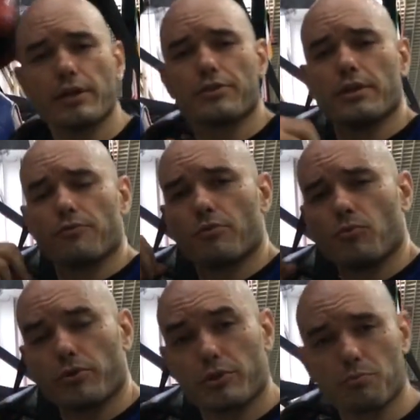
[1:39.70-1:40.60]
that thing for
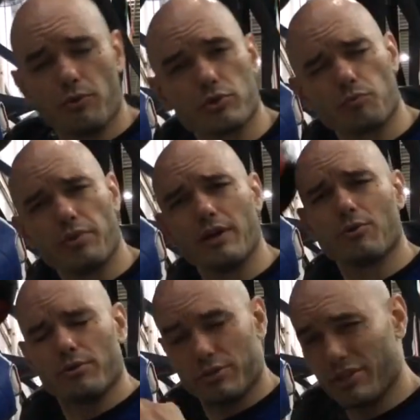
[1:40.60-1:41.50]
more explosive
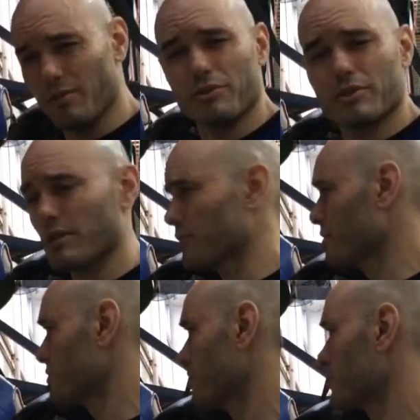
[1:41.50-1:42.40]
power. Same exact
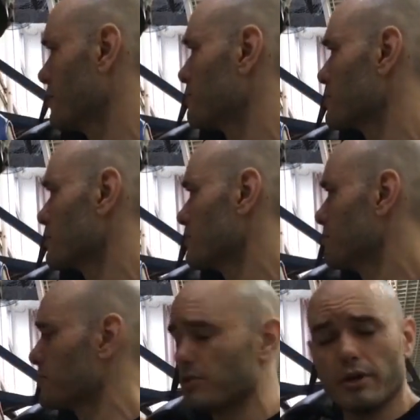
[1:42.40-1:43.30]
thing Jack
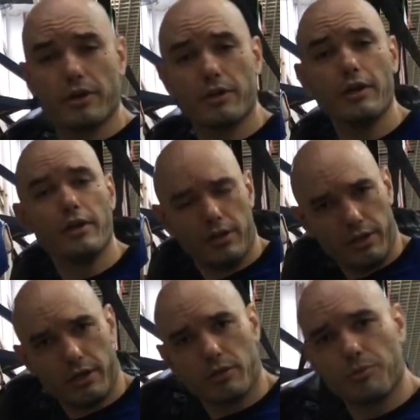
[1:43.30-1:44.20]
Dempsey taught
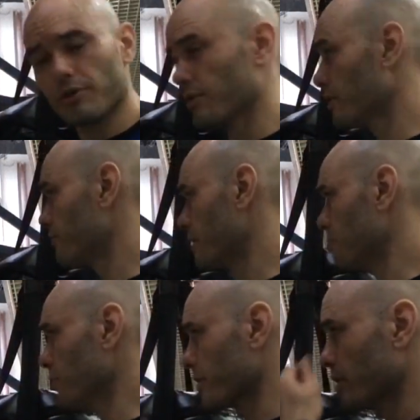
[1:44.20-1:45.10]
at the beginning of
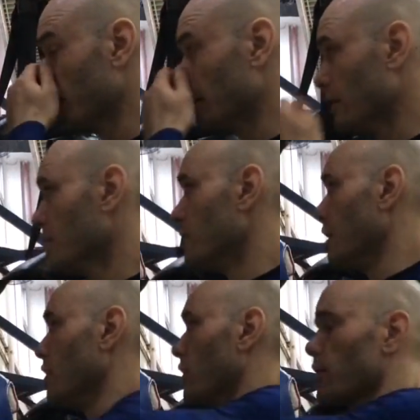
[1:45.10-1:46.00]
that book.
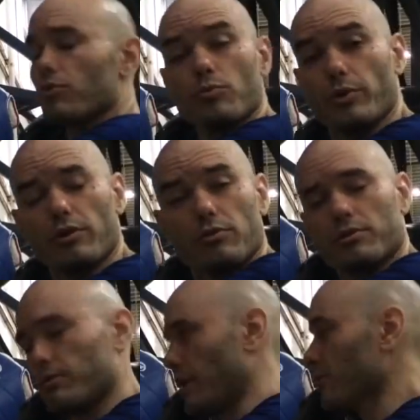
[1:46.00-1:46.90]
Now, how
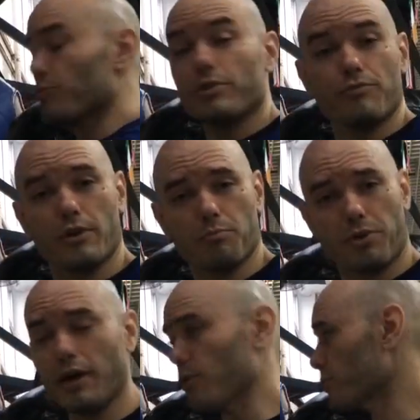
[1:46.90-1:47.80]
do we develop
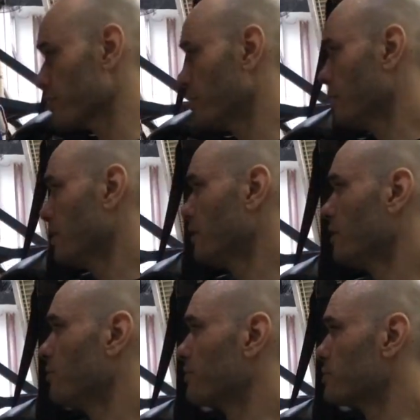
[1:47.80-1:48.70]
power
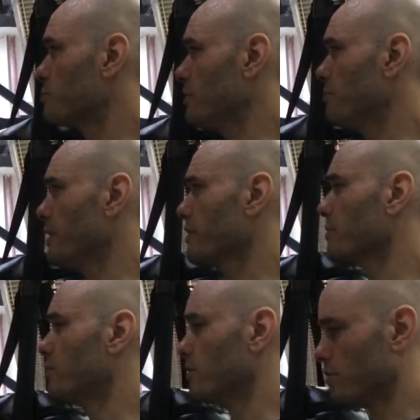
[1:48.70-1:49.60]
with the speed bag?
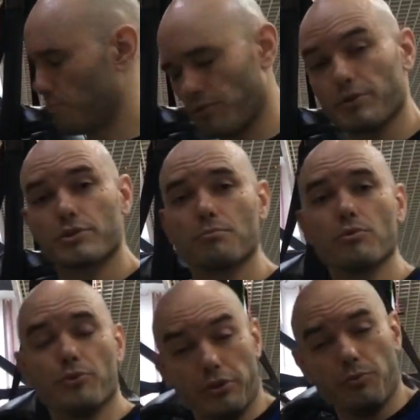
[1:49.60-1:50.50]
Well, pretty
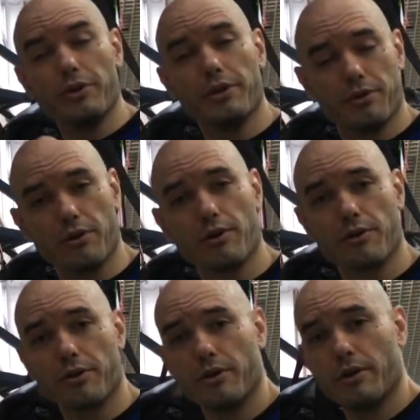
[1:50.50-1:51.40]
simple, we hit it hard,